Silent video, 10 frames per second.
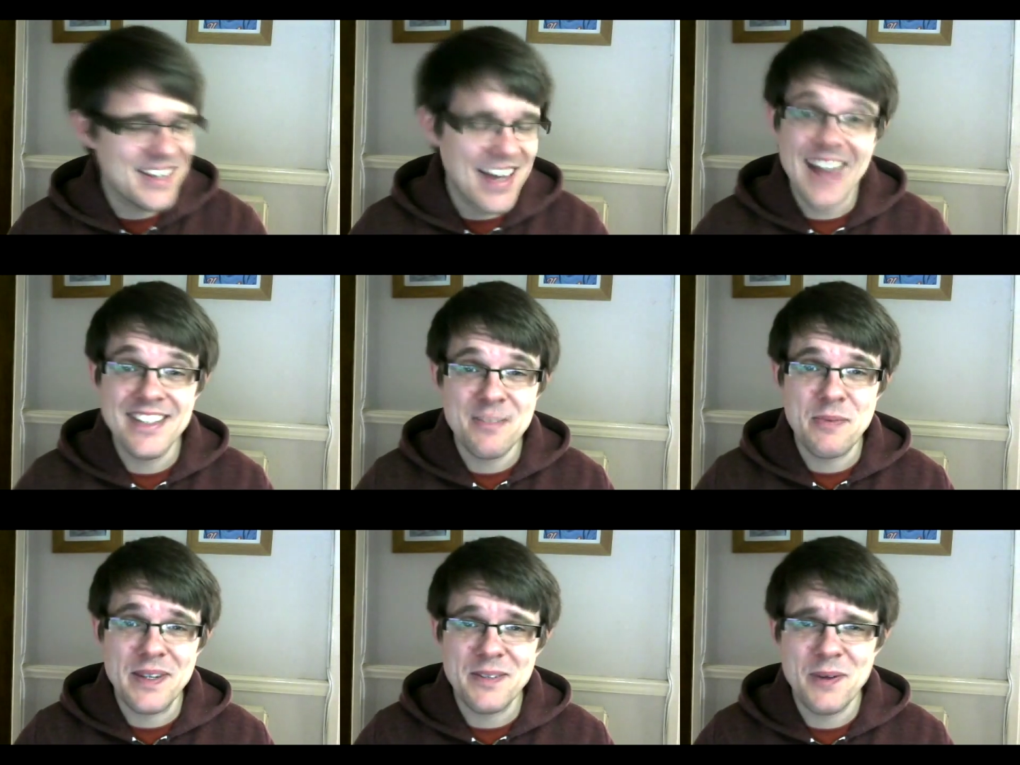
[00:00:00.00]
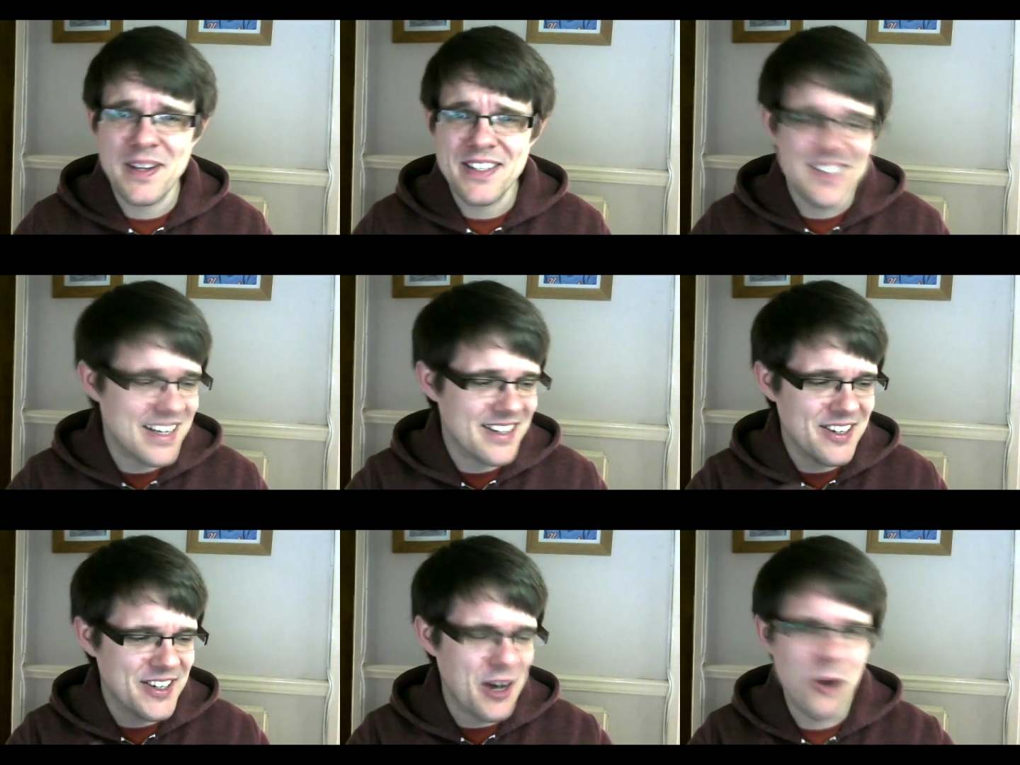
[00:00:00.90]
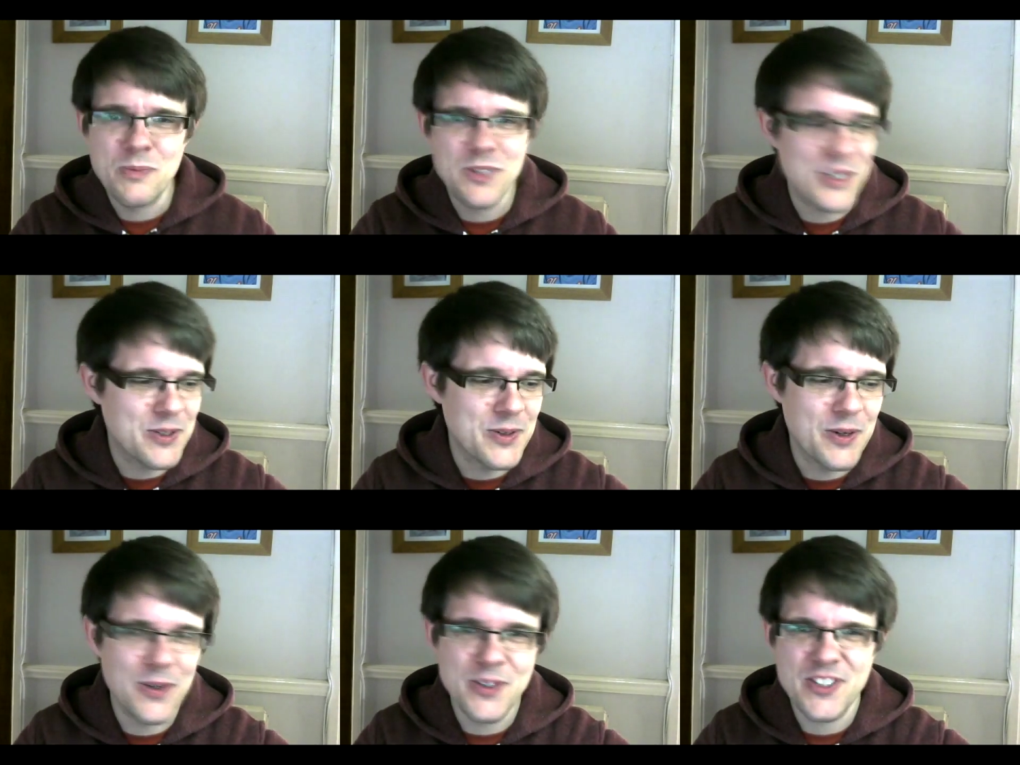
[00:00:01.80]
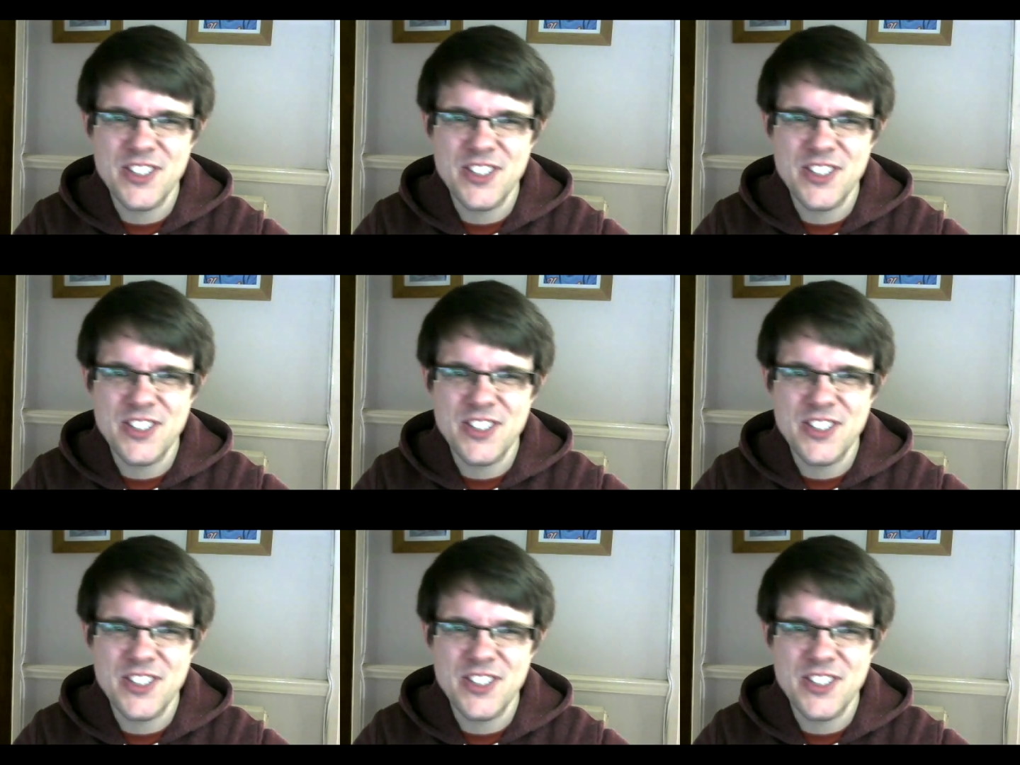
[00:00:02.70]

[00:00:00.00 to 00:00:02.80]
end bit where there's that like obstacle course,